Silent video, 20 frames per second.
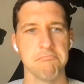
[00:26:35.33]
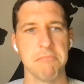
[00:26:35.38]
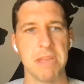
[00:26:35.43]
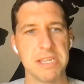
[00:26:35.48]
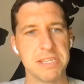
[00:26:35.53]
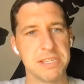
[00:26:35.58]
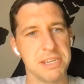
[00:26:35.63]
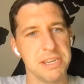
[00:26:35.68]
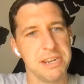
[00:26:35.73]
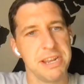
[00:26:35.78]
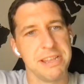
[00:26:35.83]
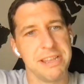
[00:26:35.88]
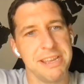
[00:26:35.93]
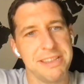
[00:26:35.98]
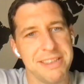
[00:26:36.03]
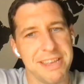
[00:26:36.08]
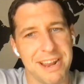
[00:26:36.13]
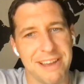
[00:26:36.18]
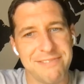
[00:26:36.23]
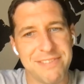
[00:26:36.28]
That's good. I like
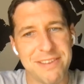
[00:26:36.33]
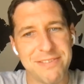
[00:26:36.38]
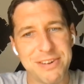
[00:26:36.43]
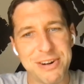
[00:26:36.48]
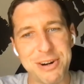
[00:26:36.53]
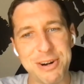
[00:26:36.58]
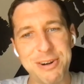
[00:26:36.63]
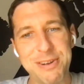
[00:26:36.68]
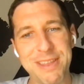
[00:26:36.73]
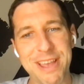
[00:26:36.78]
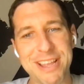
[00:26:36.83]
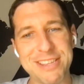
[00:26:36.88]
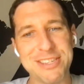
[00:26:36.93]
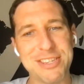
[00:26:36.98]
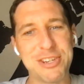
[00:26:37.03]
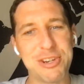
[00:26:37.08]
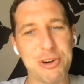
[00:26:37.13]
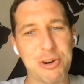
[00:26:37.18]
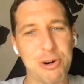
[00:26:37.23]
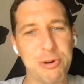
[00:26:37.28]
that. I've never heard that.
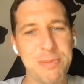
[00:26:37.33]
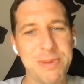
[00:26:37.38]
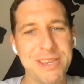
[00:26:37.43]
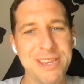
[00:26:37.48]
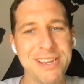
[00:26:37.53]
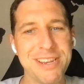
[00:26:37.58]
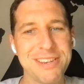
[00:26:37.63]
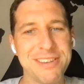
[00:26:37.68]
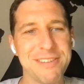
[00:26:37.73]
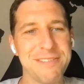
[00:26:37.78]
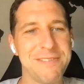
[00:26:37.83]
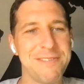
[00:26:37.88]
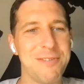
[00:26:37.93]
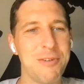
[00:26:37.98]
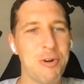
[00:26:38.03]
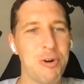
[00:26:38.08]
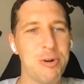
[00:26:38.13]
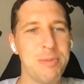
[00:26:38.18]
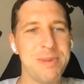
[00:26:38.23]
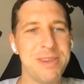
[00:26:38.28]
Storming to
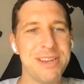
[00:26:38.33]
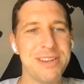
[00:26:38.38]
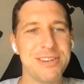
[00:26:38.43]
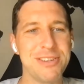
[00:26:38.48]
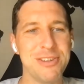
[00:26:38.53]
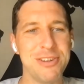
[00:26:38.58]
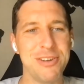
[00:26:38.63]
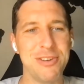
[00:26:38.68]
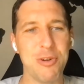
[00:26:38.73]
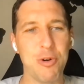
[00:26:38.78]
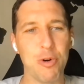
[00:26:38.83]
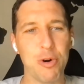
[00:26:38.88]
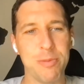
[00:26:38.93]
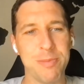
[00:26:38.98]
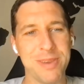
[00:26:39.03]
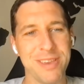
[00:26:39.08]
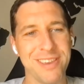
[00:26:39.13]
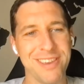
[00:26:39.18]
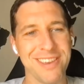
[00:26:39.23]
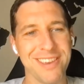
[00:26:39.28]
forming to
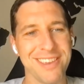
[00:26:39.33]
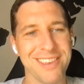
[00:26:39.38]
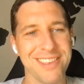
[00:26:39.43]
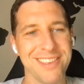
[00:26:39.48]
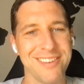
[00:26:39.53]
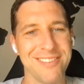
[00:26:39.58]
norming.